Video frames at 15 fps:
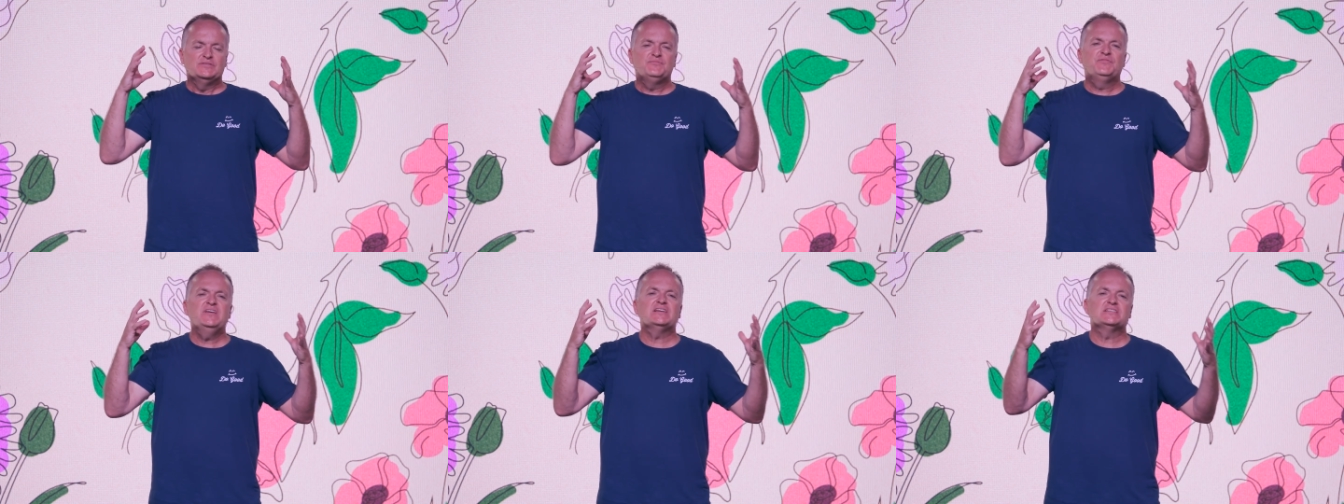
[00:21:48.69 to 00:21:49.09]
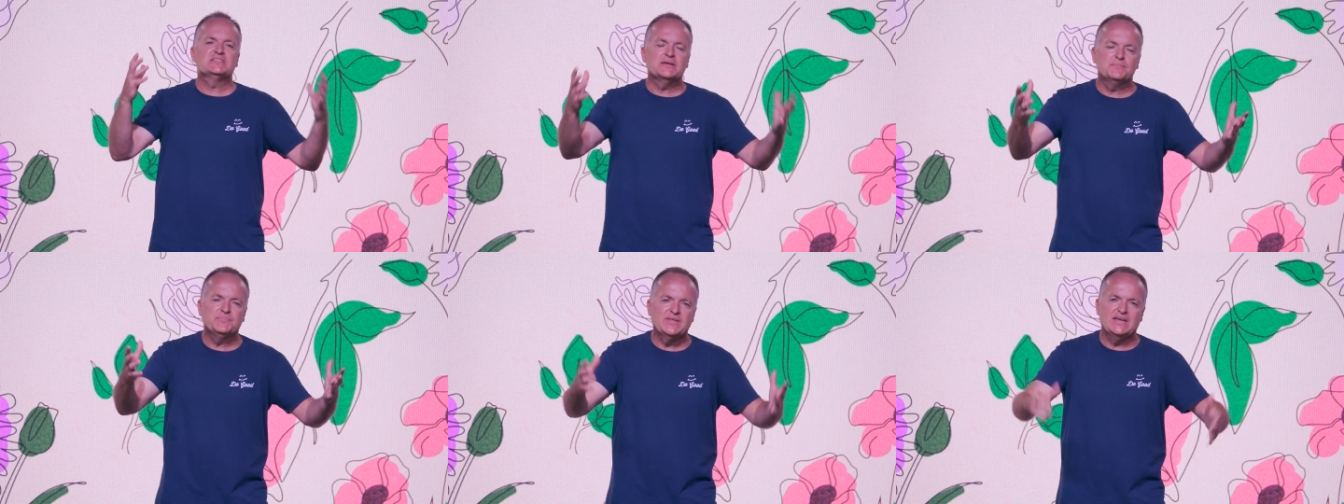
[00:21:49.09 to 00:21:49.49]
fix
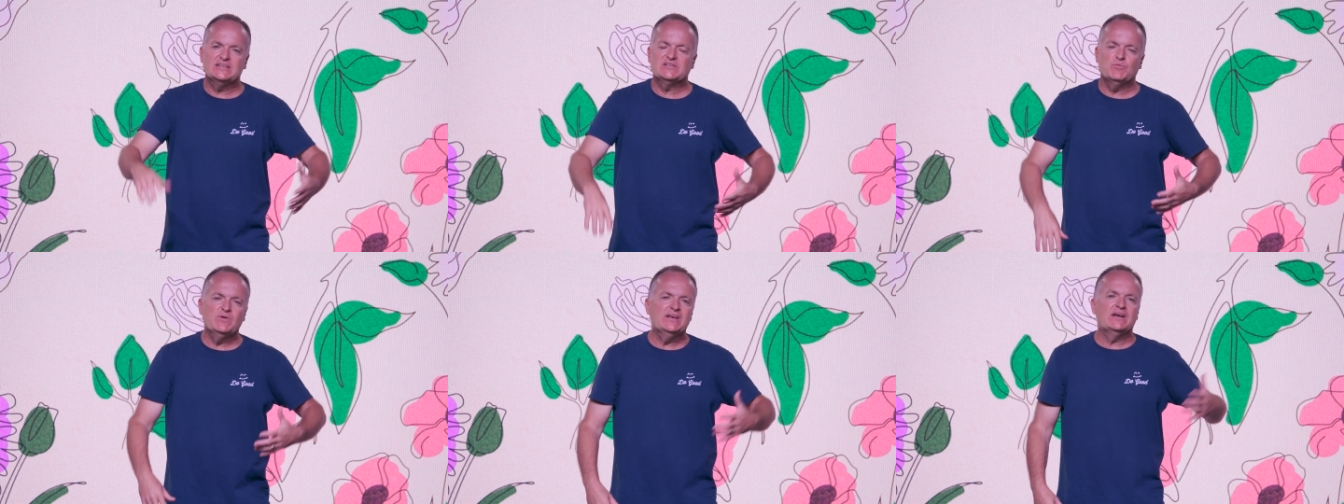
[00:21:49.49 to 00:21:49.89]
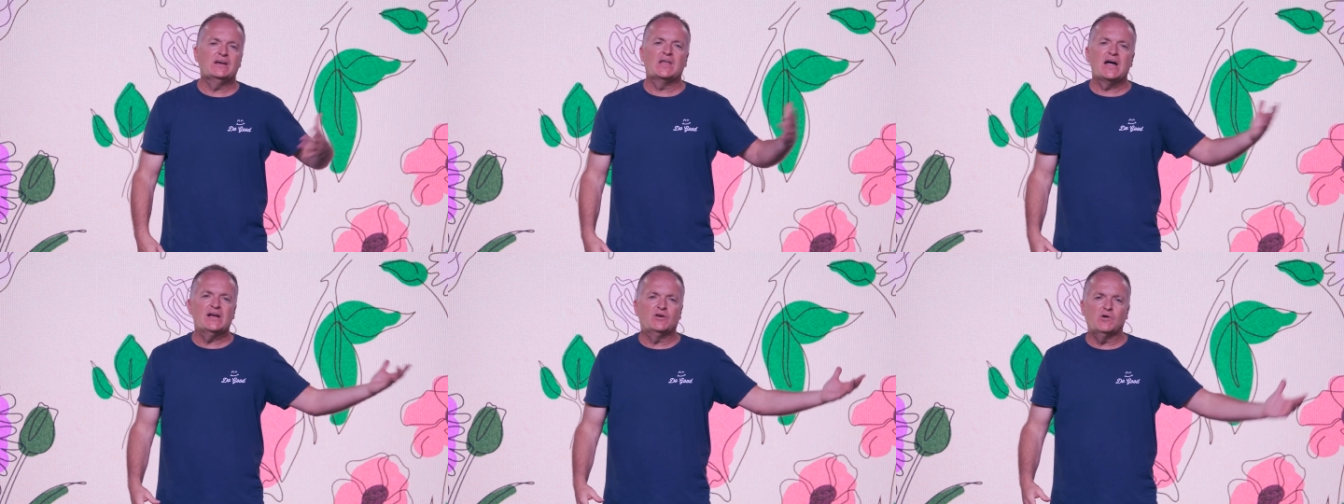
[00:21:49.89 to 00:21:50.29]
some things that we didn't
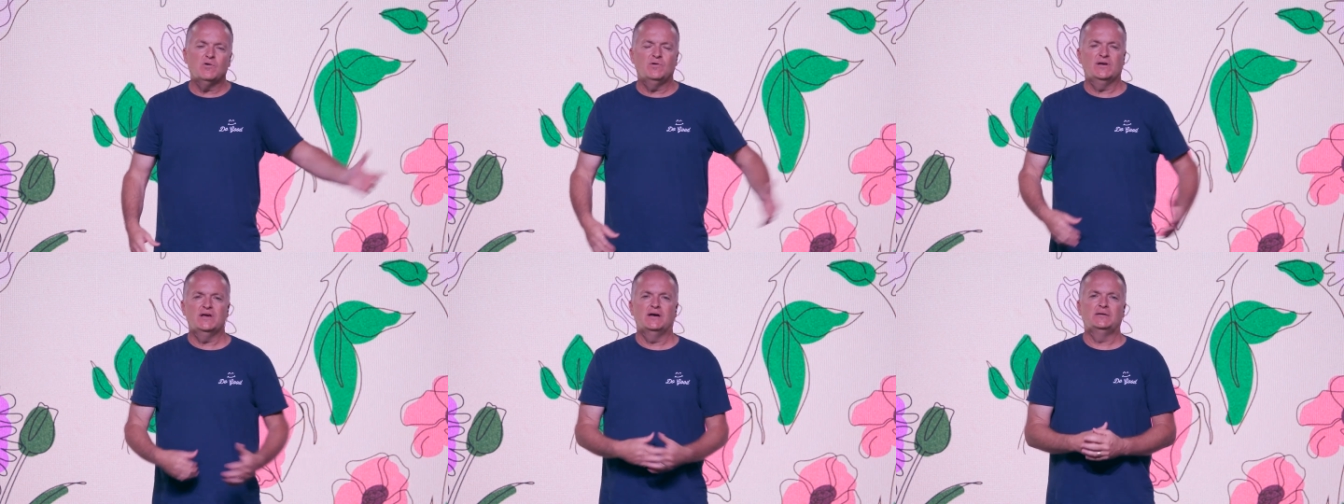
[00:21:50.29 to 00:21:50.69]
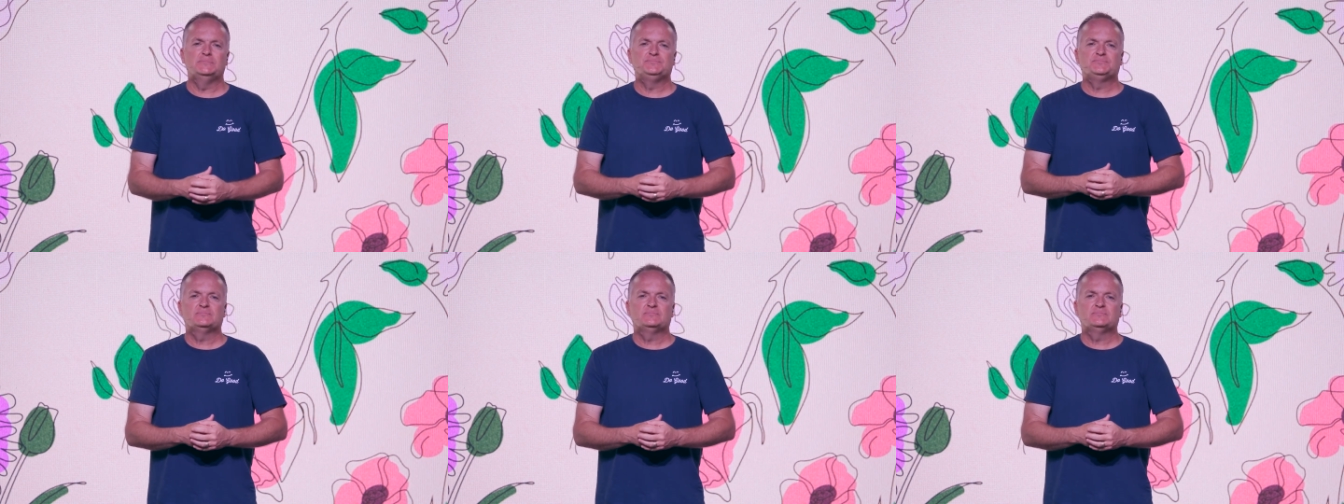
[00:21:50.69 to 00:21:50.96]
like growing up.